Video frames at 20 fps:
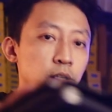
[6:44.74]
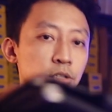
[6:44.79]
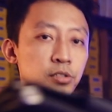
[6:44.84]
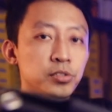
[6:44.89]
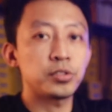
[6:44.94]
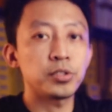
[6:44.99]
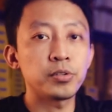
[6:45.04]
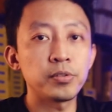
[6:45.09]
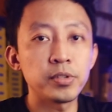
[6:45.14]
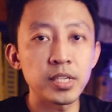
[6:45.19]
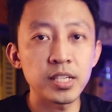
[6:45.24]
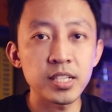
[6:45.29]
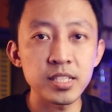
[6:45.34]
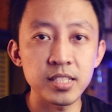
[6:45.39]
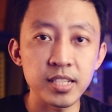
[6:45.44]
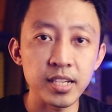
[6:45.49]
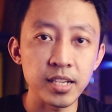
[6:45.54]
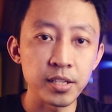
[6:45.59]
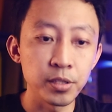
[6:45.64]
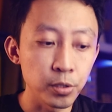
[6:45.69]
Also, you realize
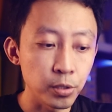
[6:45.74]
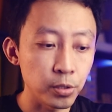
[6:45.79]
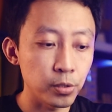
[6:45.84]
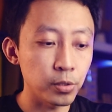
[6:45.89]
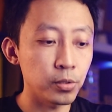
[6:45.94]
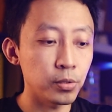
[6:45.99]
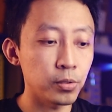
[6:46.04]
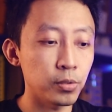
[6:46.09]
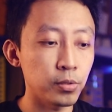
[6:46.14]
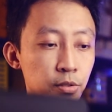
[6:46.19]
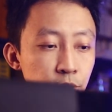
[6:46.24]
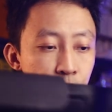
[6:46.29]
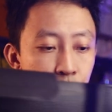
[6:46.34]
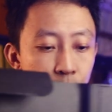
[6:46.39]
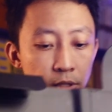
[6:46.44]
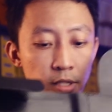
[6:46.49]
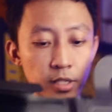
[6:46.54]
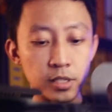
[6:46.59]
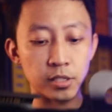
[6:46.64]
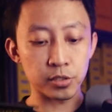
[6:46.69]
there are no
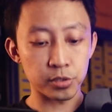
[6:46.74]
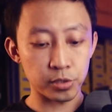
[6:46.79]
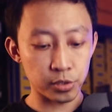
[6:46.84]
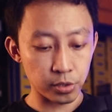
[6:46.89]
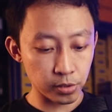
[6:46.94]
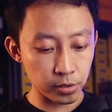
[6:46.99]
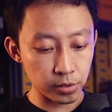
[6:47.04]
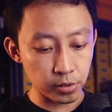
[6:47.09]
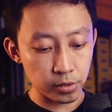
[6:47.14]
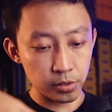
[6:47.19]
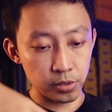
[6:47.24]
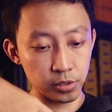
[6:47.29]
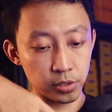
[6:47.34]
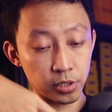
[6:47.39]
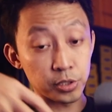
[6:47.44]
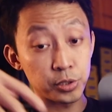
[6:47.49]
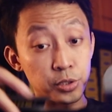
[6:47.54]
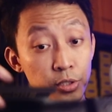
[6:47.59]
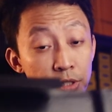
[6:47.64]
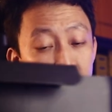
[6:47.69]
solar
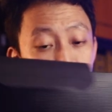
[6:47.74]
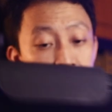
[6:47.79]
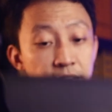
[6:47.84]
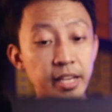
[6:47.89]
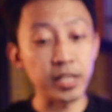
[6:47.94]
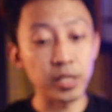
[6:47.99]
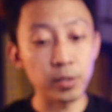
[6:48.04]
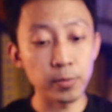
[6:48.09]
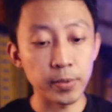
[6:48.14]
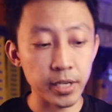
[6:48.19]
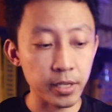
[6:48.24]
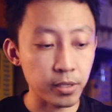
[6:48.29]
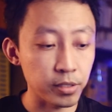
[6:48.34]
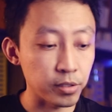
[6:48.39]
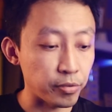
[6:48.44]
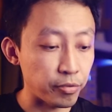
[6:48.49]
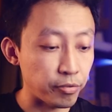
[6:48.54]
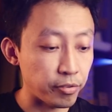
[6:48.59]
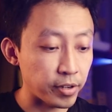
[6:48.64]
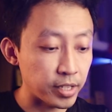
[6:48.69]
controllers anywhere on
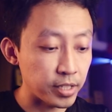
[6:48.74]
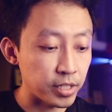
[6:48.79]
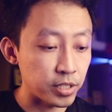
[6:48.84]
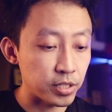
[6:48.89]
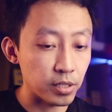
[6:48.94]
the front.